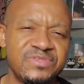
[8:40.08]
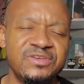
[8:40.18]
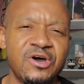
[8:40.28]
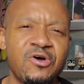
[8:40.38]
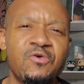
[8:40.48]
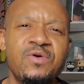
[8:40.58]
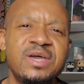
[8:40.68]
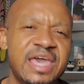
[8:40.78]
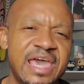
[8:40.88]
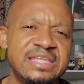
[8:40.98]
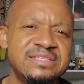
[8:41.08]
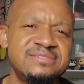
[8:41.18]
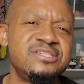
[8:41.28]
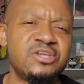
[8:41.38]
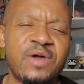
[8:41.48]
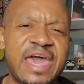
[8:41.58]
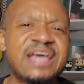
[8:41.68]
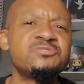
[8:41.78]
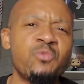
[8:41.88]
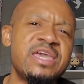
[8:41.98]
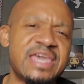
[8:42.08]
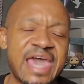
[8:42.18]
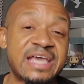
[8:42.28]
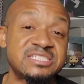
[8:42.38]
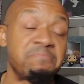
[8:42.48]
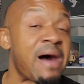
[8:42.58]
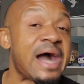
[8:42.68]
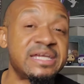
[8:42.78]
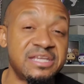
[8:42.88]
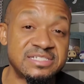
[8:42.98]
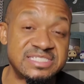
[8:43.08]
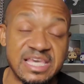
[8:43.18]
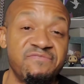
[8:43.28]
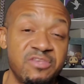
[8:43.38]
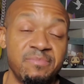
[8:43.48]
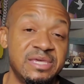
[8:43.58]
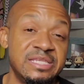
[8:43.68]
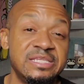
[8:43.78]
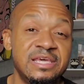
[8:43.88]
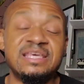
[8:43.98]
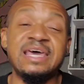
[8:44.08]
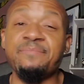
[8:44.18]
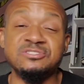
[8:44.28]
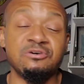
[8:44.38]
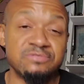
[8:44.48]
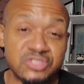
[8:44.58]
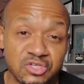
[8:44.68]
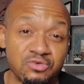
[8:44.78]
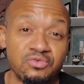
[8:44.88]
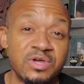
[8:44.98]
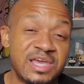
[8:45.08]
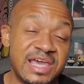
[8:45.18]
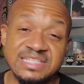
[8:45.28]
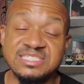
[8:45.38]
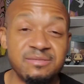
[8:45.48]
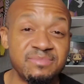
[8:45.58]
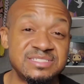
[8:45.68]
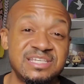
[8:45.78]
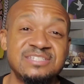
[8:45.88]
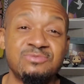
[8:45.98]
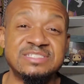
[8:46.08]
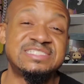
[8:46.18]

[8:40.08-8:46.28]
you know, and, you know, X Wing x Machina saved him in, in episode 2. As CinemaSins would